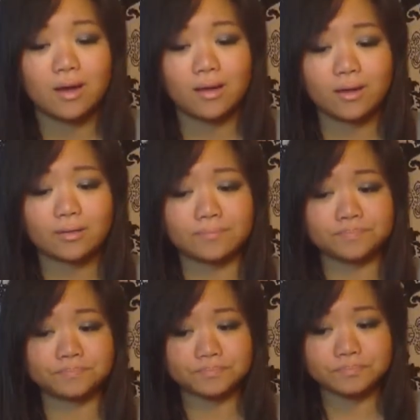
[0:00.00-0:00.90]
I
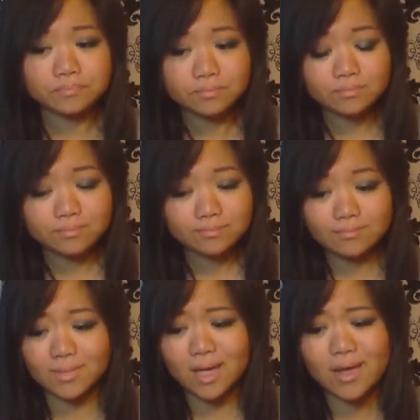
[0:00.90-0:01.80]

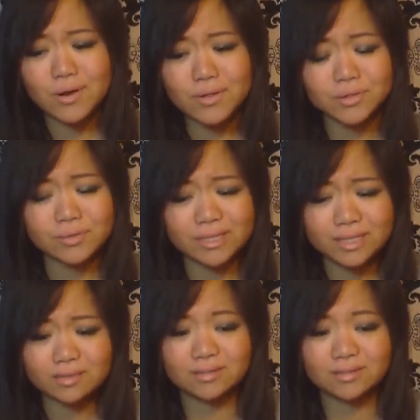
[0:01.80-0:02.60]
don't know, it's really,